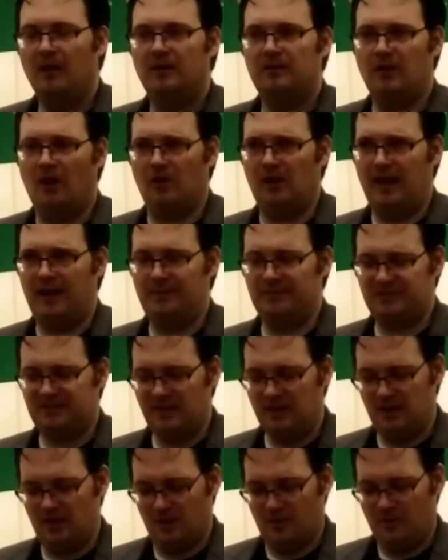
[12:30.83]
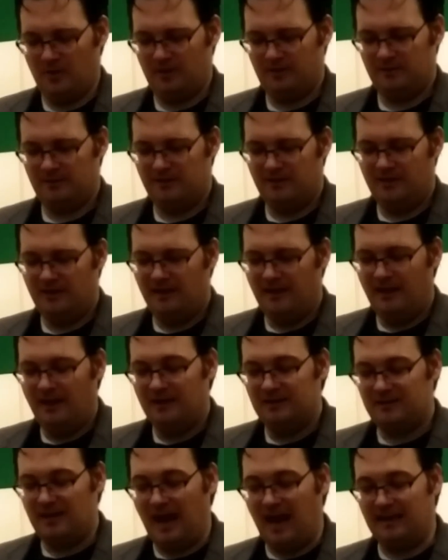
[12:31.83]
"Don't let him see you."
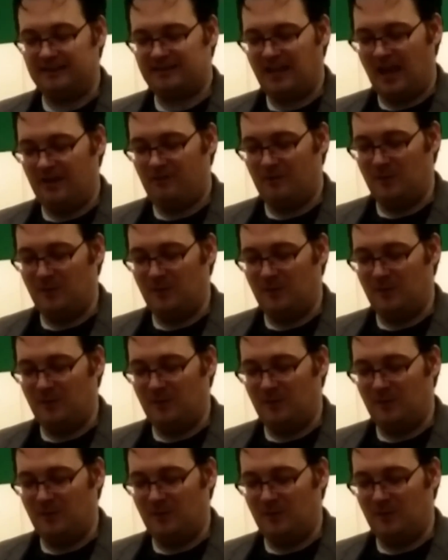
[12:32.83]
Chaz gave